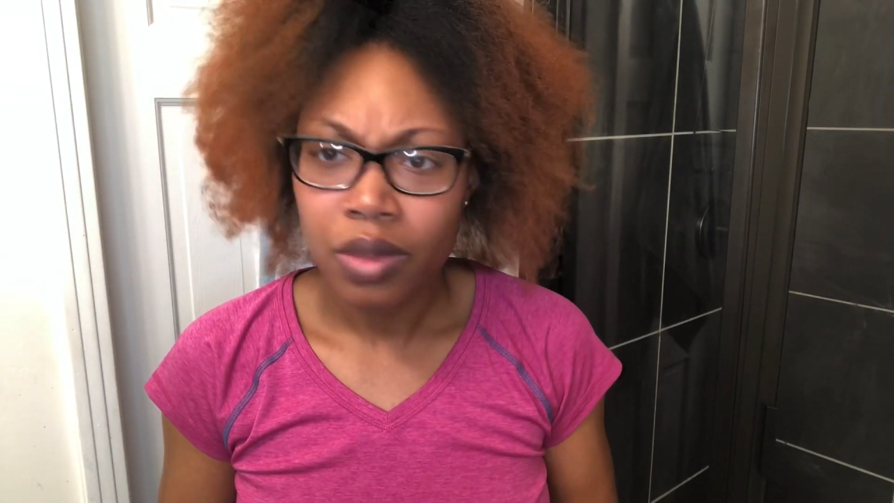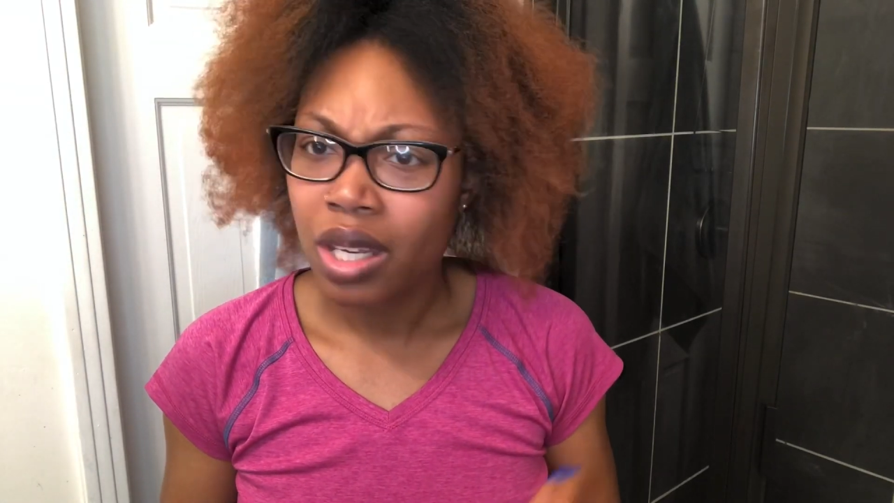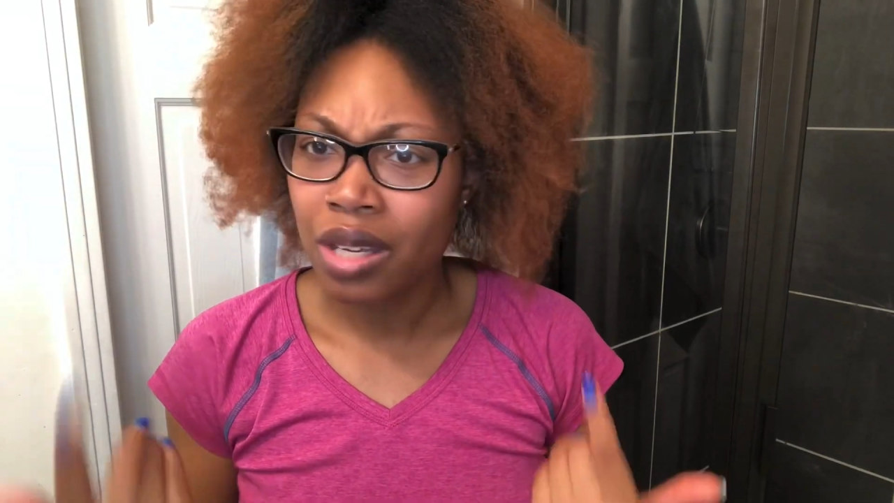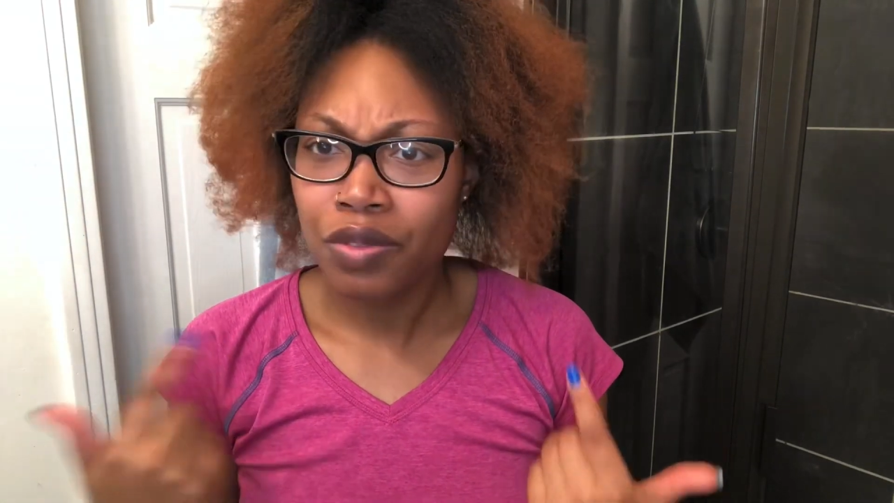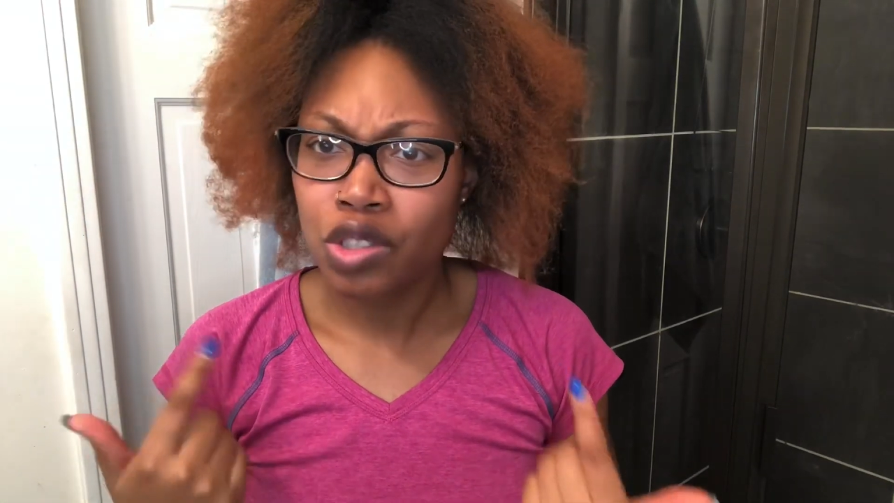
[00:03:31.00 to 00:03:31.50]

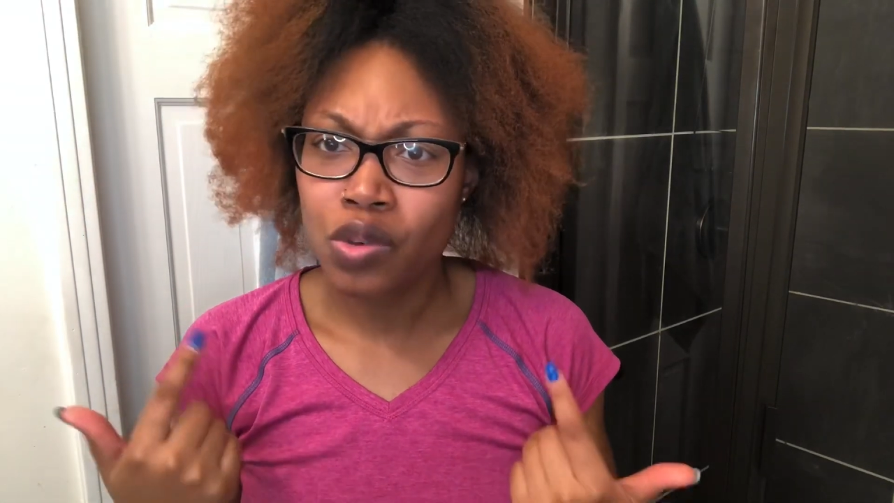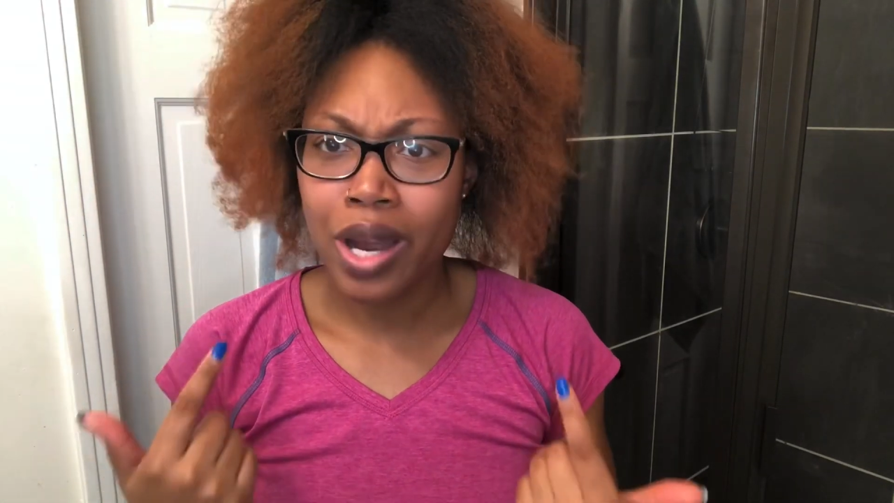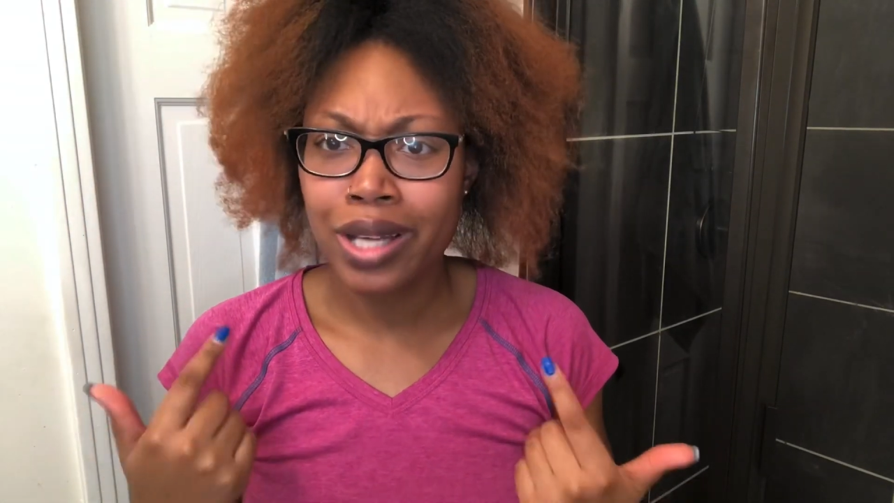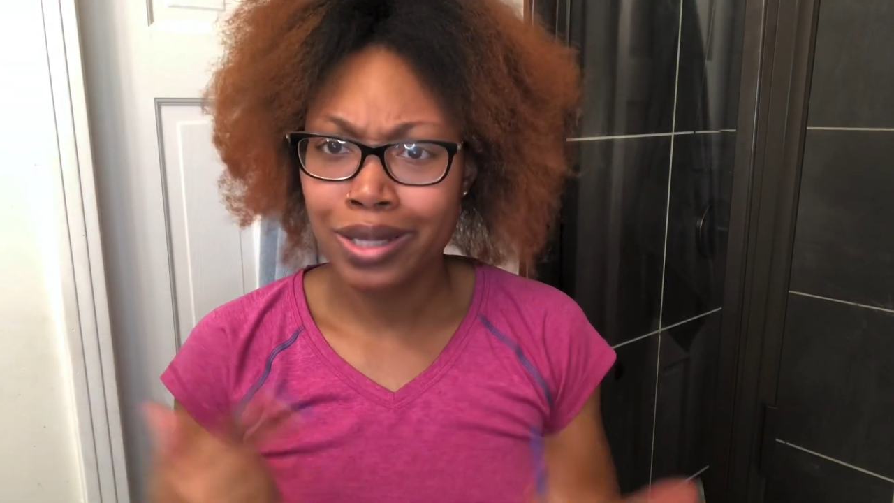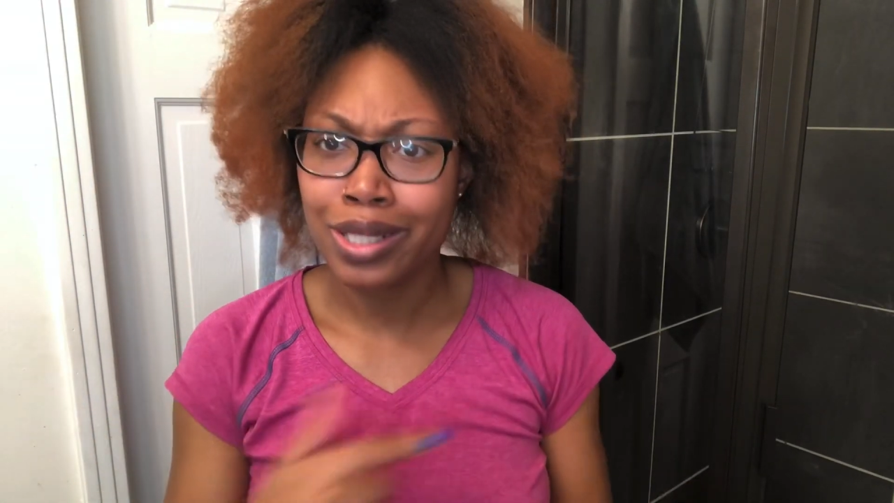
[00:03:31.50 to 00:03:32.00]
if you
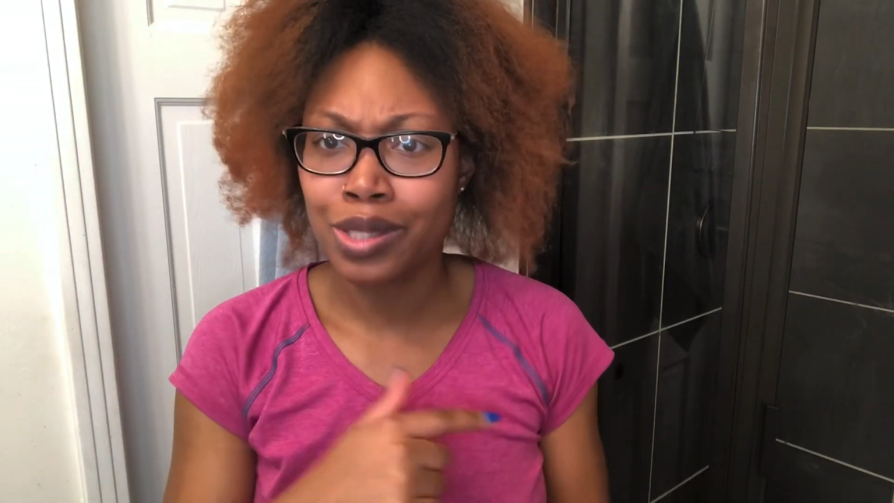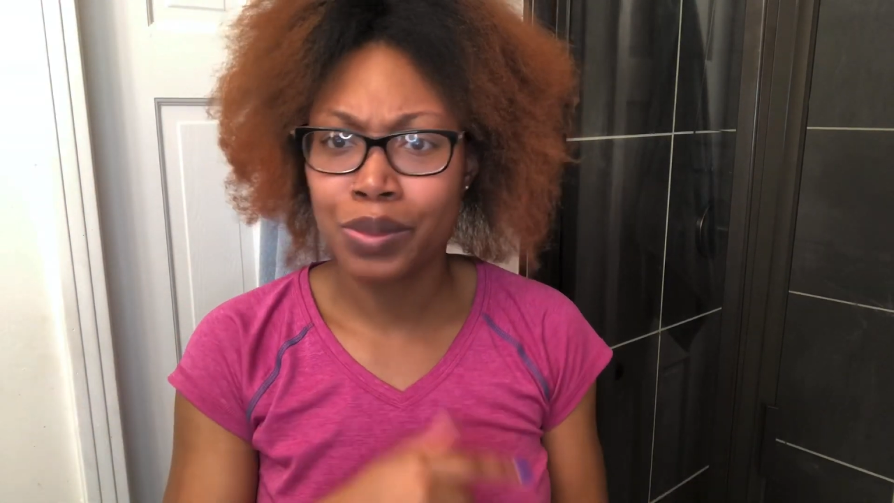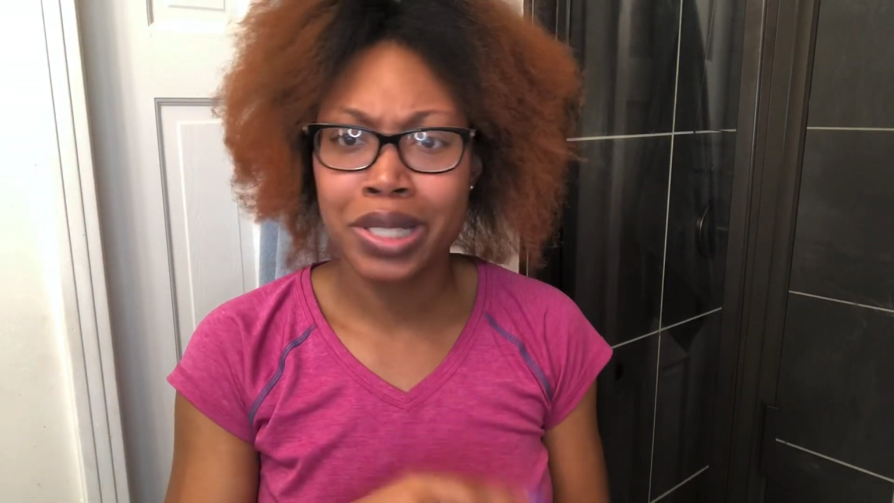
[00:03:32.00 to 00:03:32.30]
tried this one.